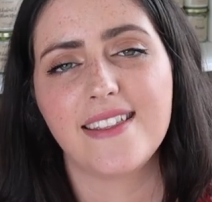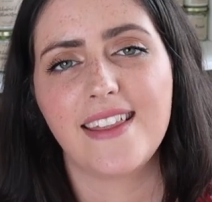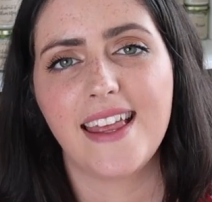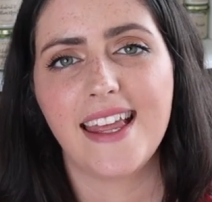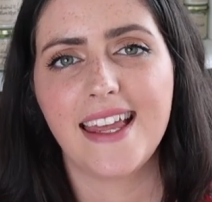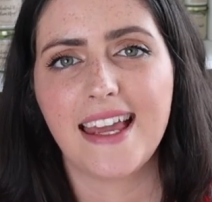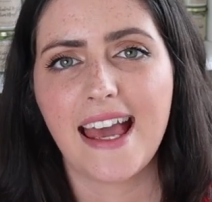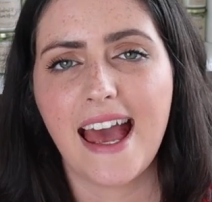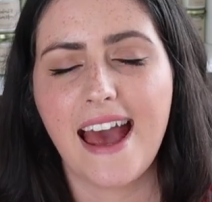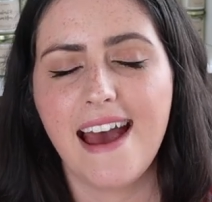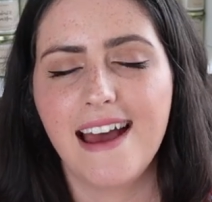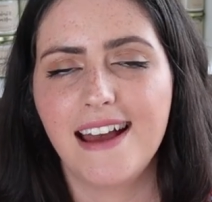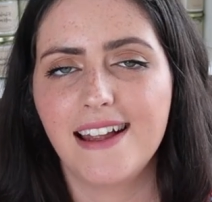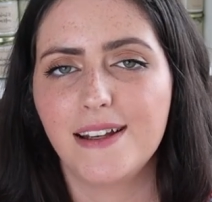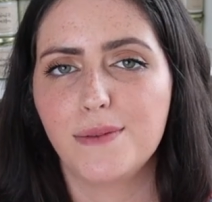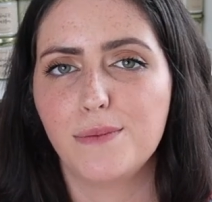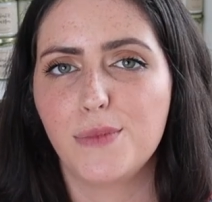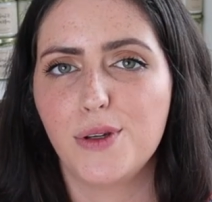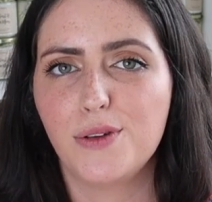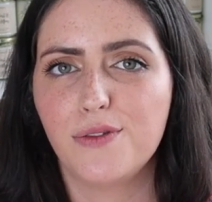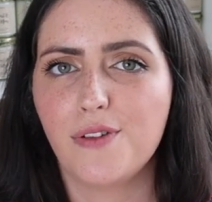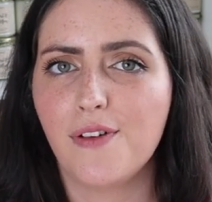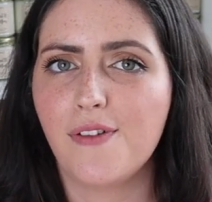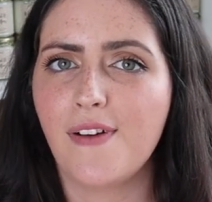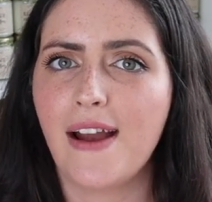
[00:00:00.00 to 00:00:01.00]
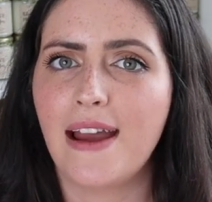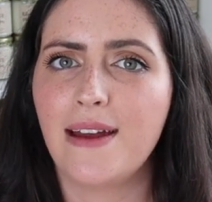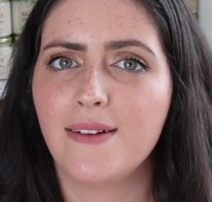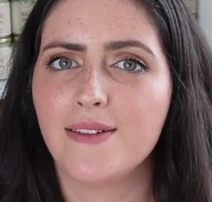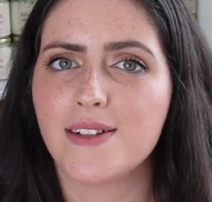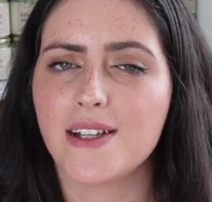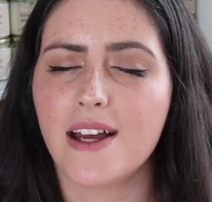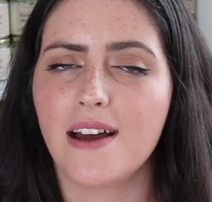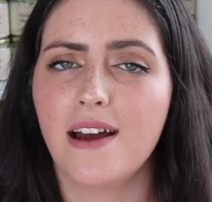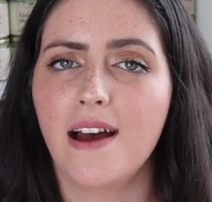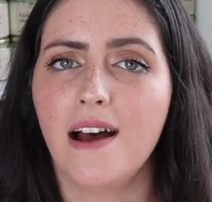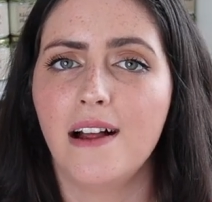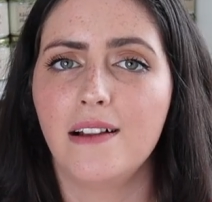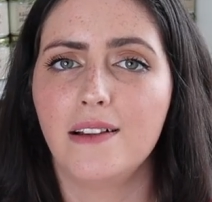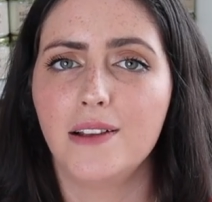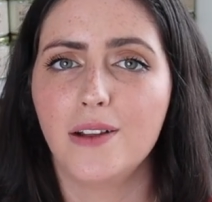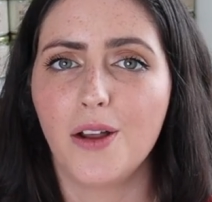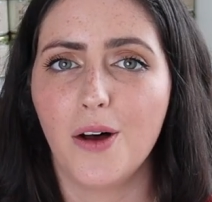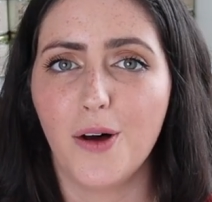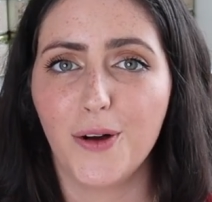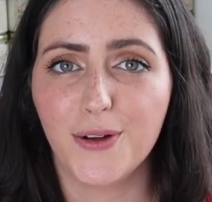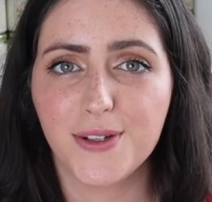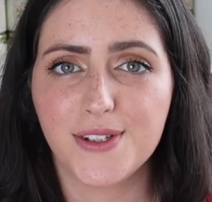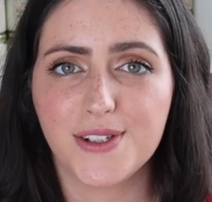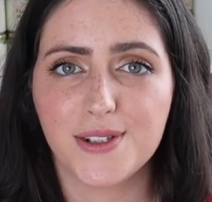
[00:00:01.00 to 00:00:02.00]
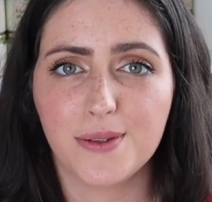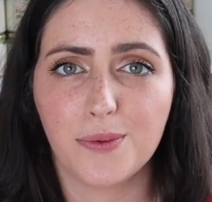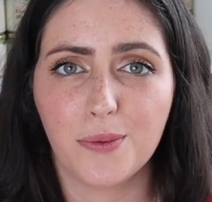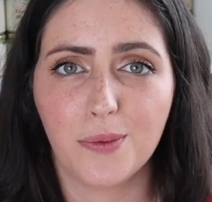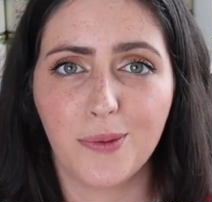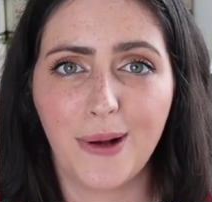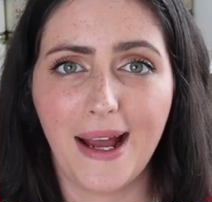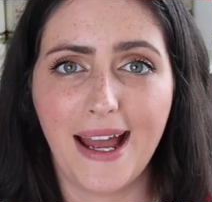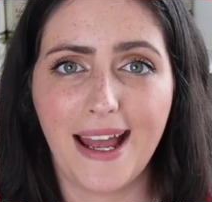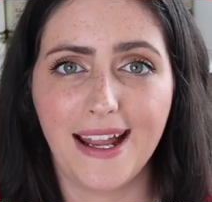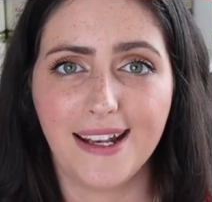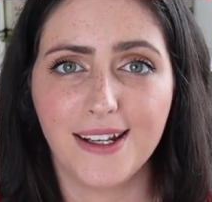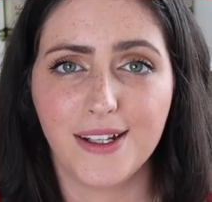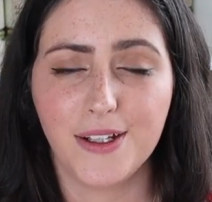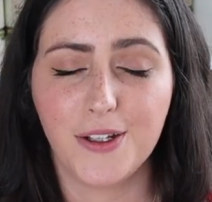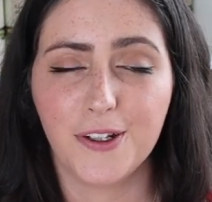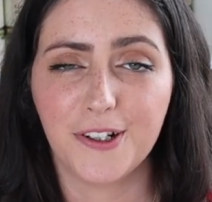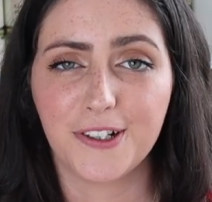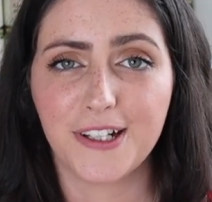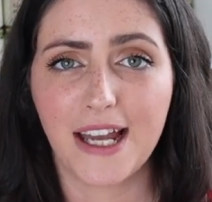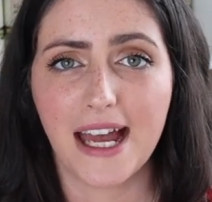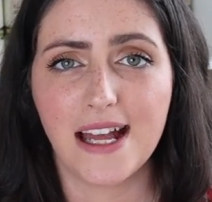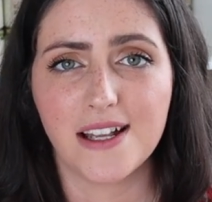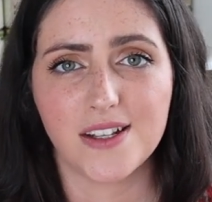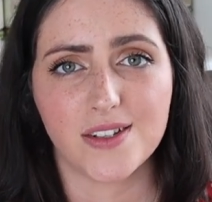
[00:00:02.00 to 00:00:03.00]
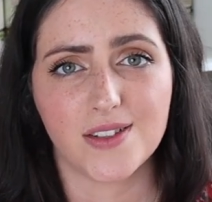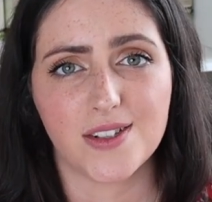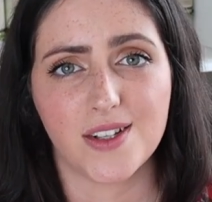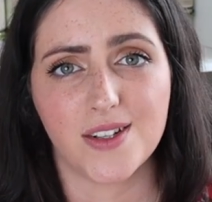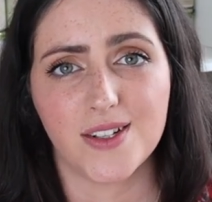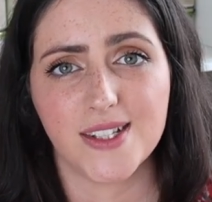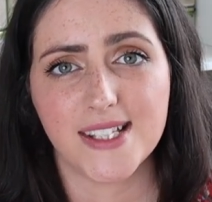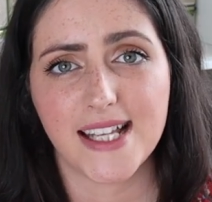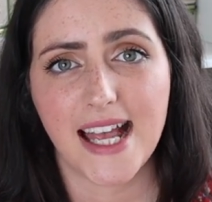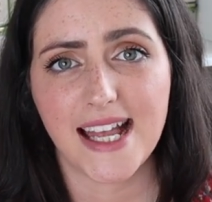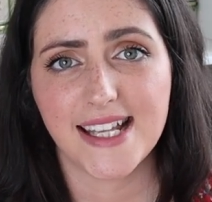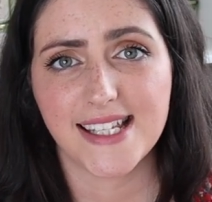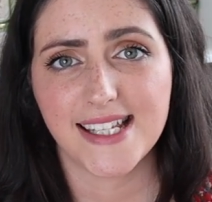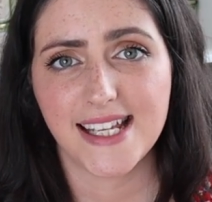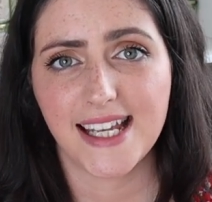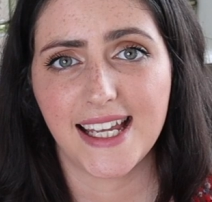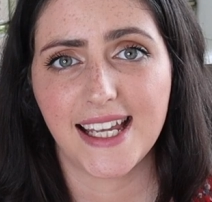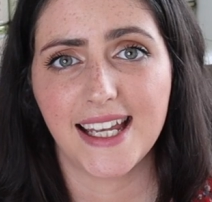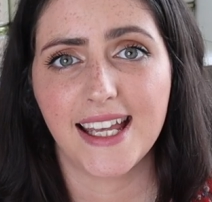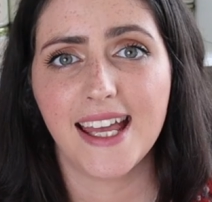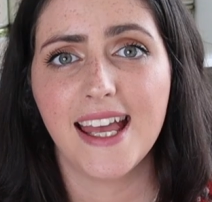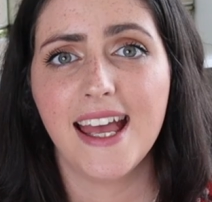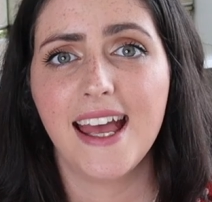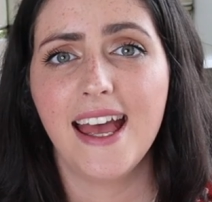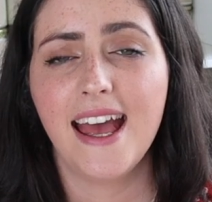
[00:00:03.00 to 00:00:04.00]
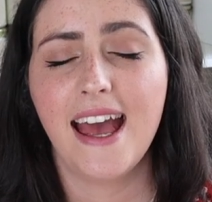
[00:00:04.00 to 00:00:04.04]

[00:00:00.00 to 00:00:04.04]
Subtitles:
they can move around a lot when your candles are setting,